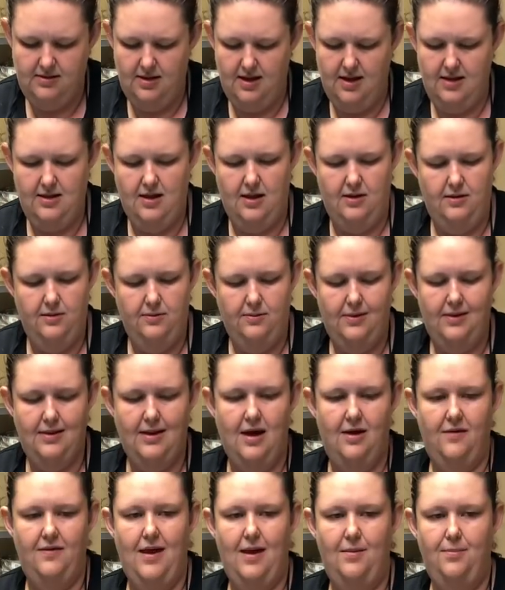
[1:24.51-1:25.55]
And then we
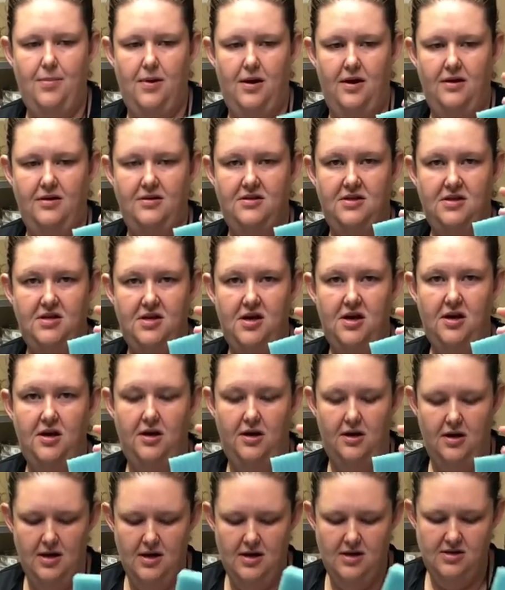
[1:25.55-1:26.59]
allow that bar to
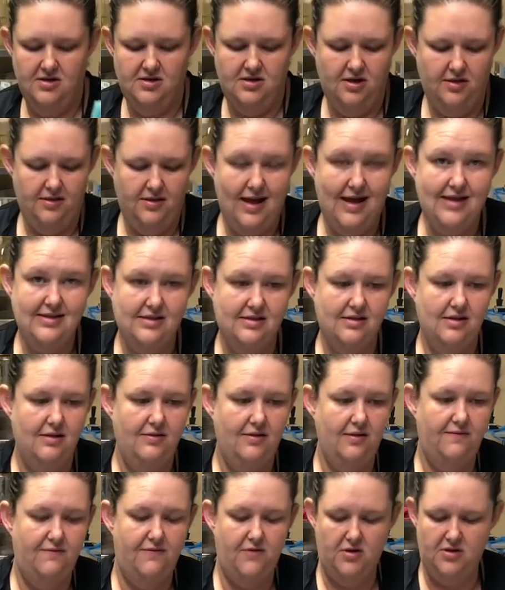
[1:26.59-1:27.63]
cure. So that's
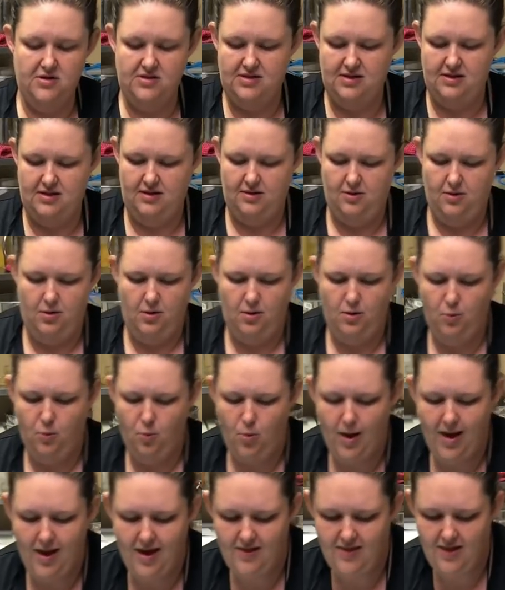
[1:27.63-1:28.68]
the first
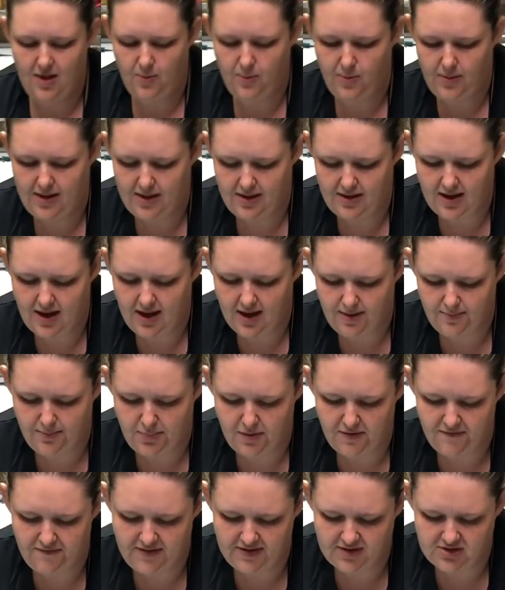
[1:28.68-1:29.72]
way that we cut
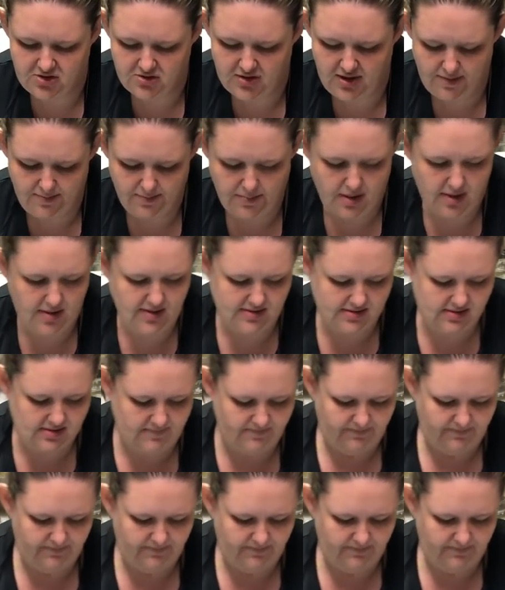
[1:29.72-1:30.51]
perfect straight bars.